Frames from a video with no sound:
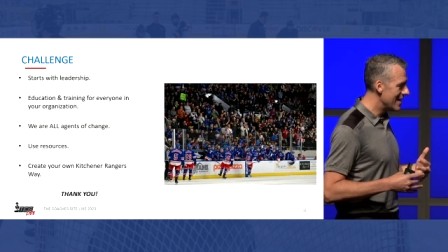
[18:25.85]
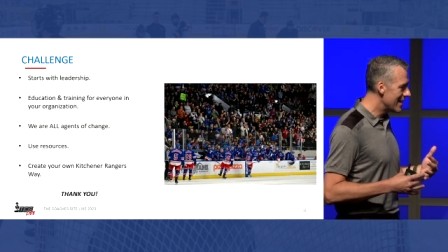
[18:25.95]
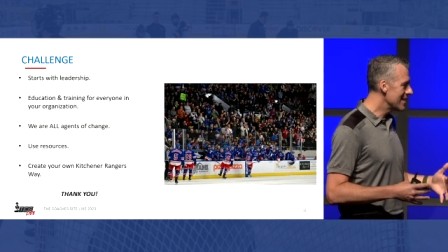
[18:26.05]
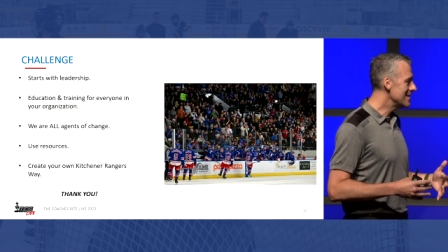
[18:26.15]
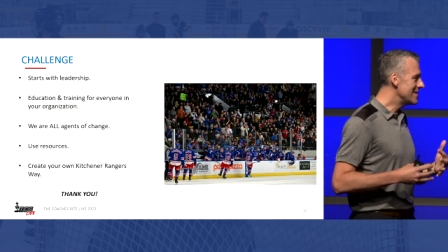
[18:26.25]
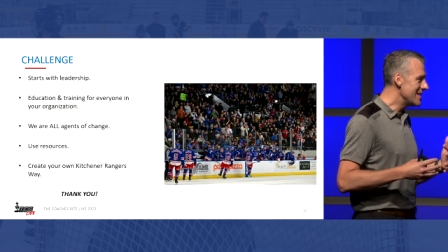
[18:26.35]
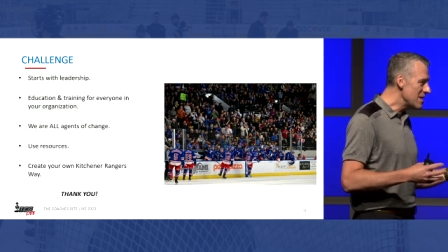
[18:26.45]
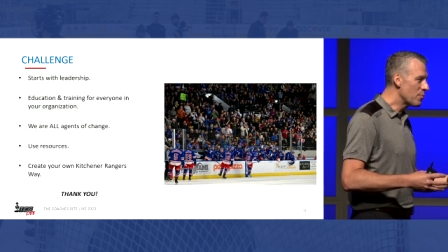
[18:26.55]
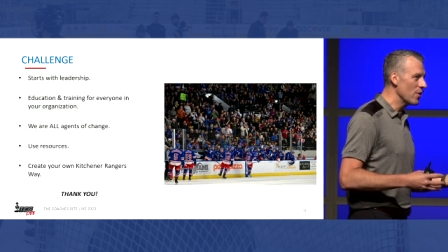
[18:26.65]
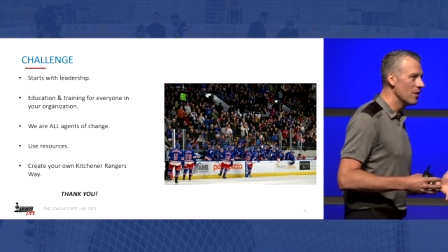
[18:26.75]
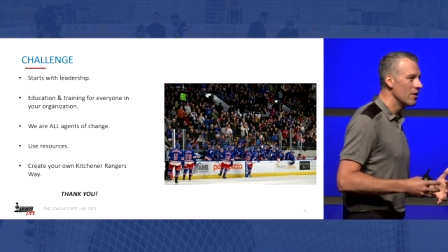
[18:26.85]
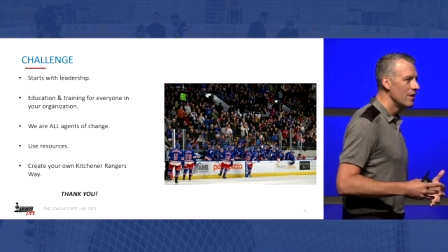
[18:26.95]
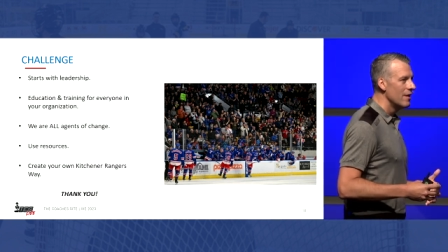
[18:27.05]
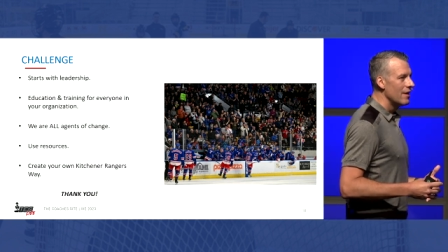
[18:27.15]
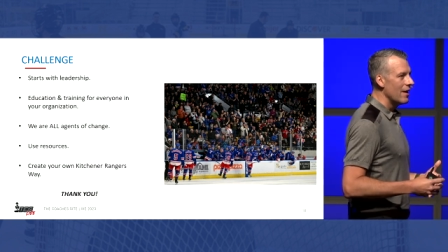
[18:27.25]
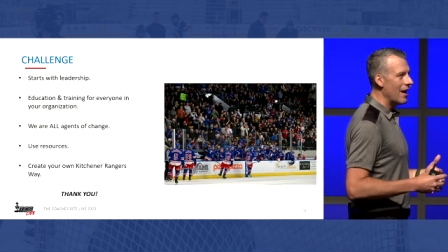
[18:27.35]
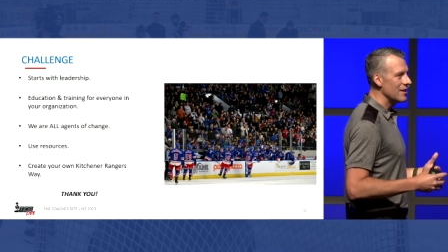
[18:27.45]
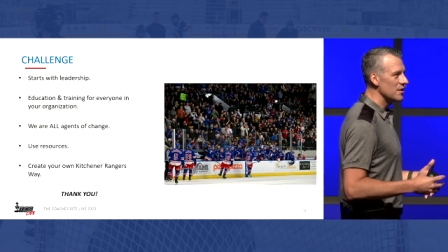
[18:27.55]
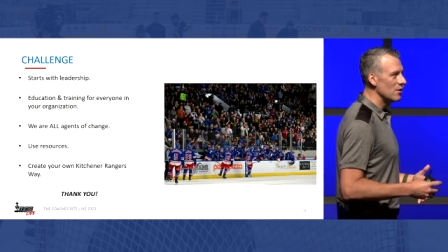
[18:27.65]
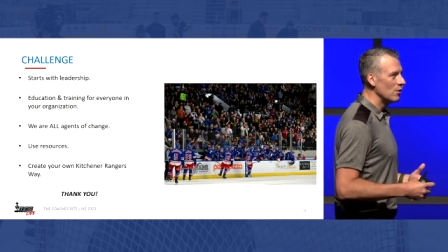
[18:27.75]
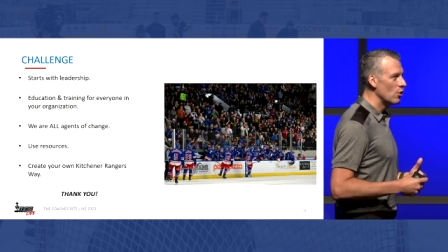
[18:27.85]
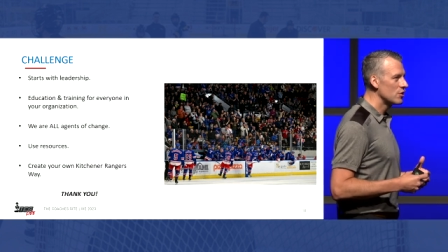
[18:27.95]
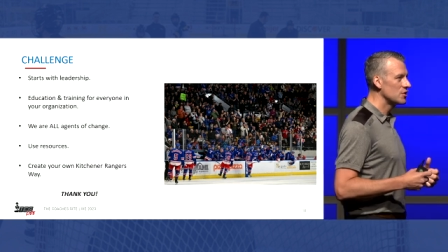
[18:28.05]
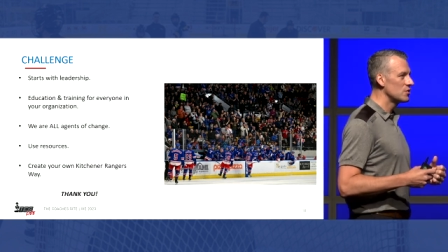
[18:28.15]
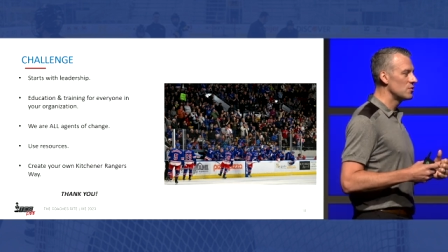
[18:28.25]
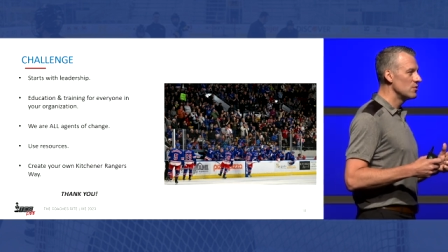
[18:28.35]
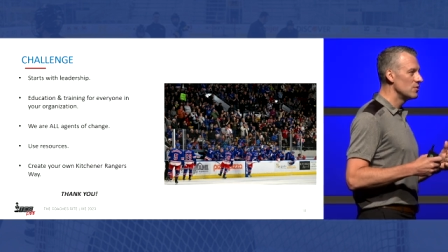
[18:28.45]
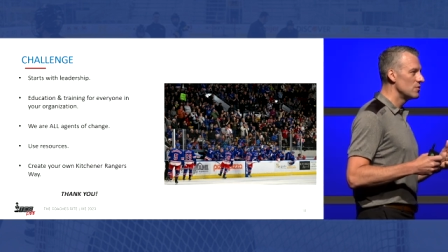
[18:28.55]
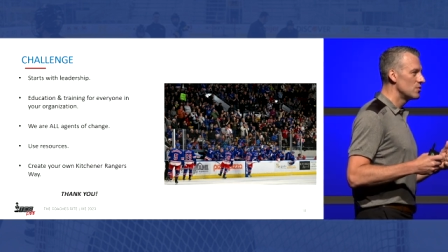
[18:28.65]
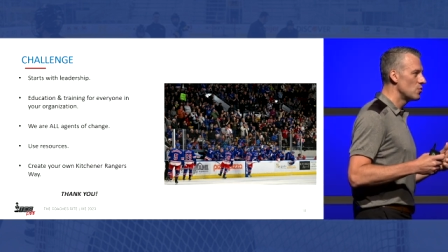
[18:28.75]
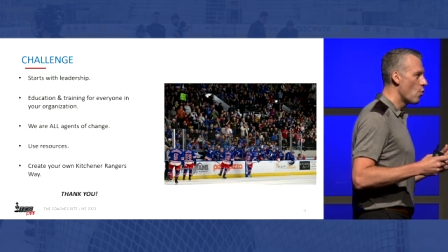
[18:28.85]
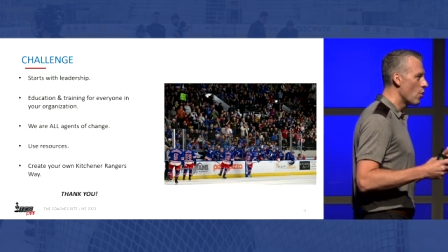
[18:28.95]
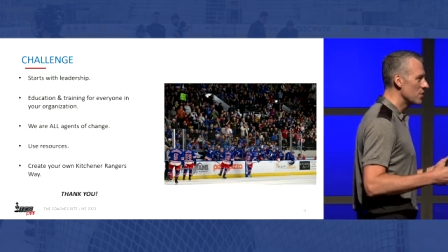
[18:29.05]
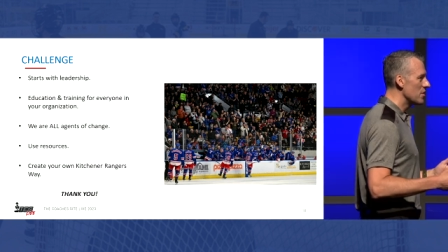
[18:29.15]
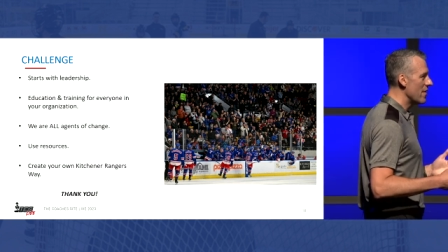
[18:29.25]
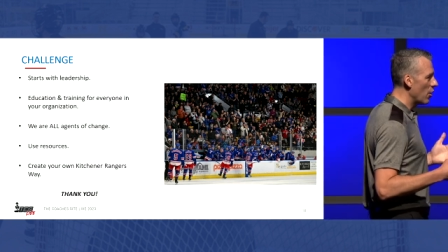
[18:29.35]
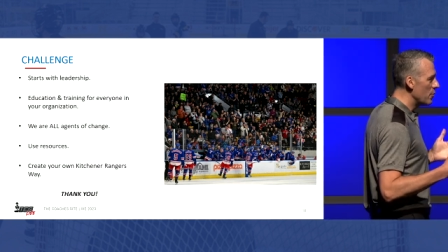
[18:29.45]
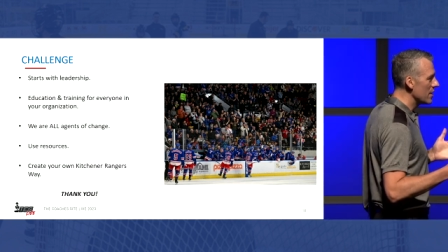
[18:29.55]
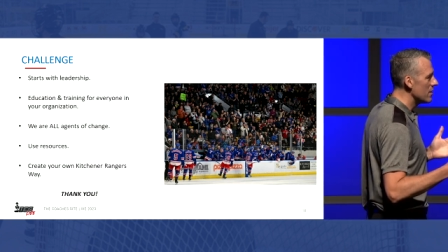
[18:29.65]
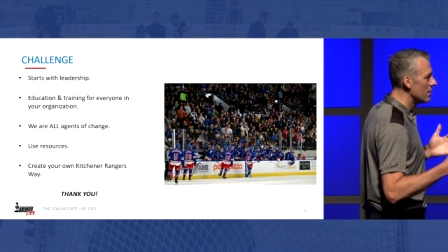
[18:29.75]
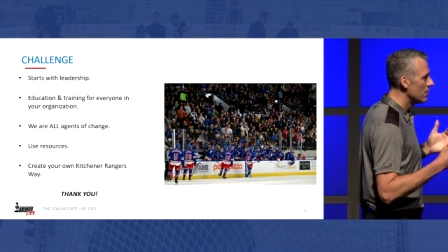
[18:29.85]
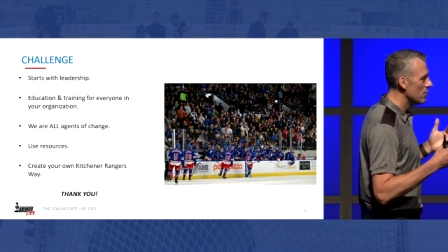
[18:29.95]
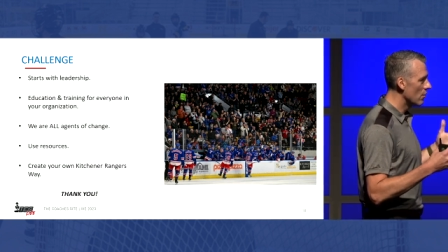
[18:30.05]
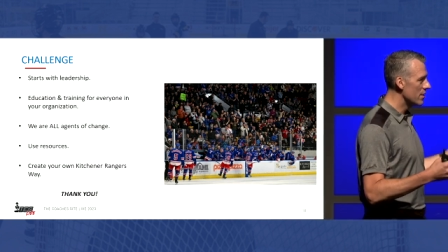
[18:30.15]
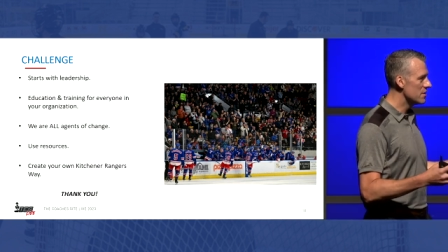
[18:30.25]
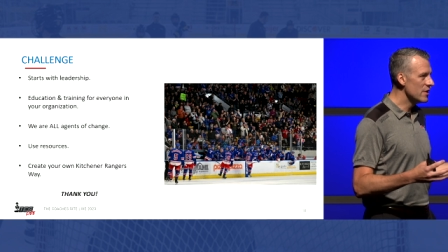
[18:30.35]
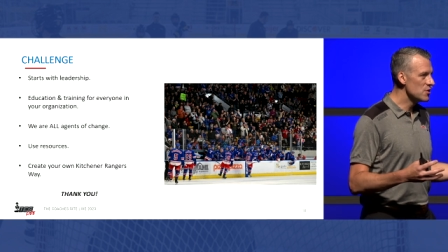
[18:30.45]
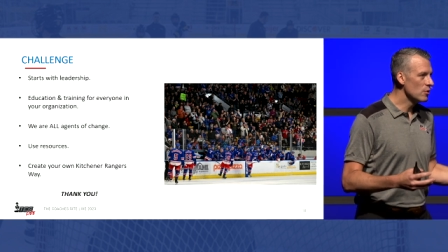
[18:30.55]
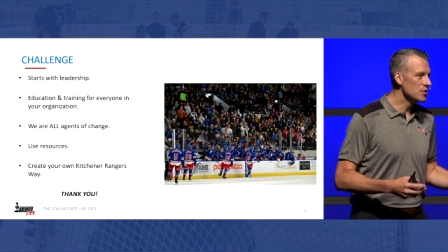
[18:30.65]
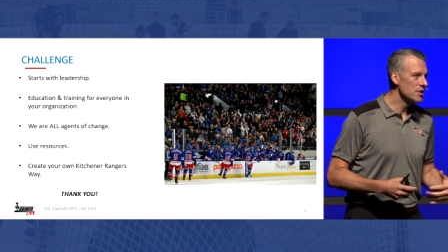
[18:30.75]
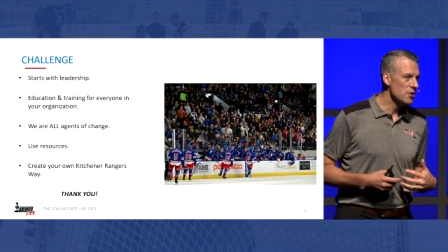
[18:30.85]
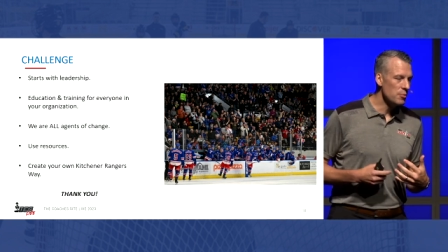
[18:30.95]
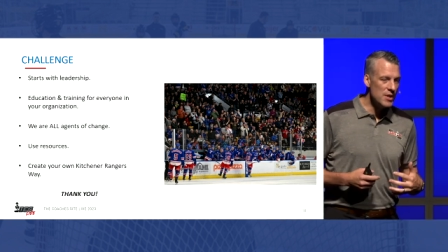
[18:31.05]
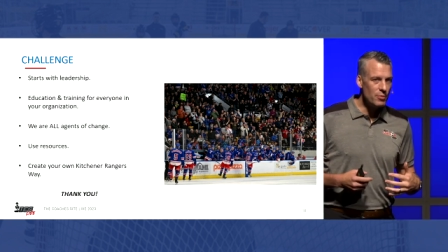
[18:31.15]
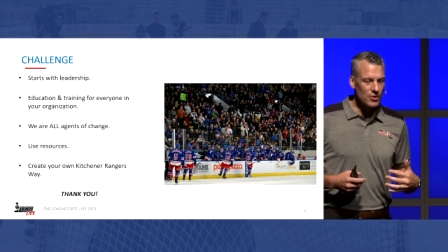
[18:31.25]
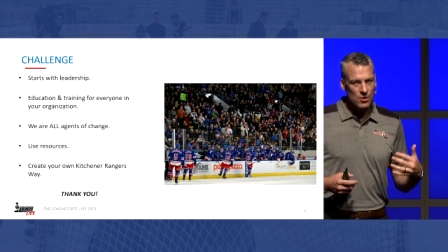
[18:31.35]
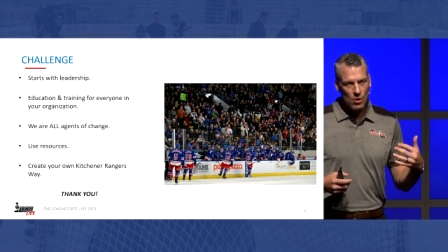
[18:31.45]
dig in deeper as it looks toward developing your individuals and your people.